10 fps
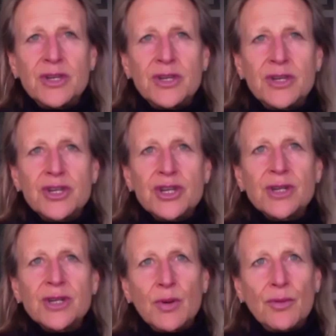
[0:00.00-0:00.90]

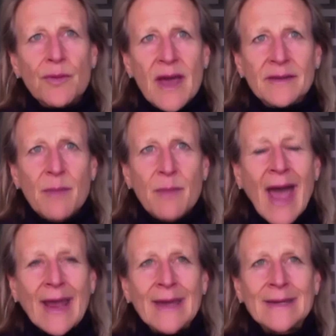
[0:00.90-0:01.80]
just pull the
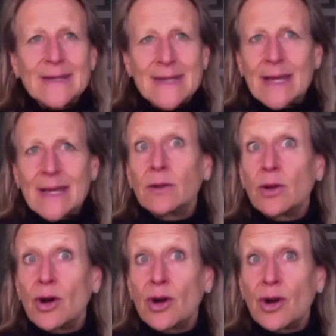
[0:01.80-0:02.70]
lens back
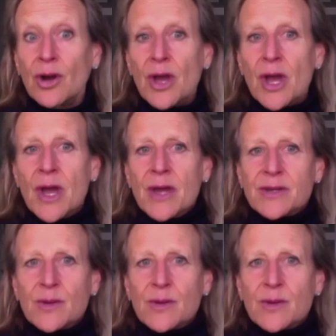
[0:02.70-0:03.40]
and take a look.